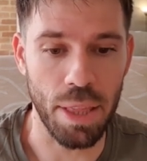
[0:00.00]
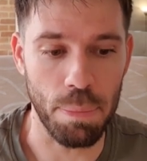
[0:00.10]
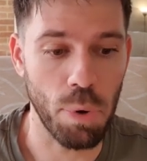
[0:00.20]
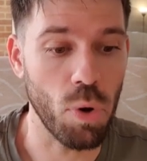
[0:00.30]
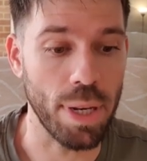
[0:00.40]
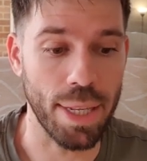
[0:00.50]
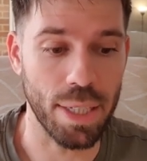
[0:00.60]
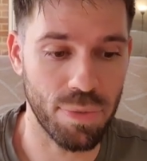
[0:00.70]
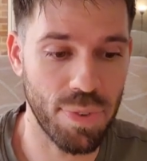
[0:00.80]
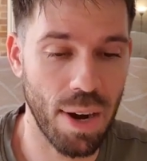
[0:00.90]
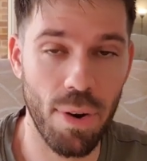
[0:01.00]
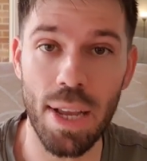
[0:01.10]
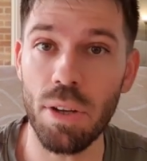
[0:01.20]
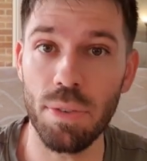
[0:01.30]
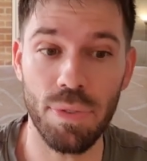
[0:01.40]
the point. It's
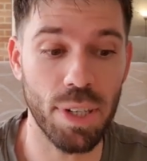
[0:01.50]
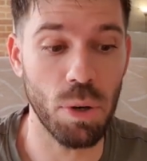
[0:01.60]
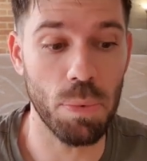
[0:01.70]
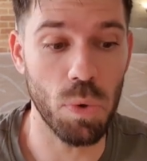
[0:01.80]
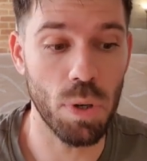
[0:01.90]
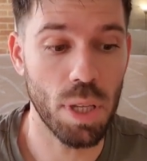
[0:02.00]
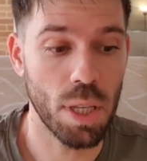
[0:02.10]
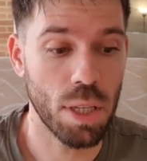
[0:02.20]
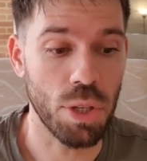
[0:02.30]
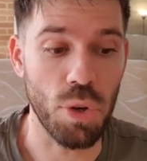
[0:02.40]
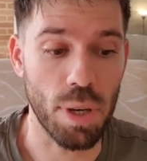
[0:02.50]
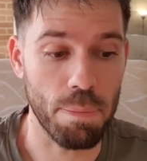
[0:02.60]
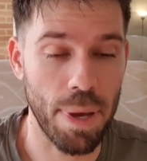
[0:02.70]
very configurable. You can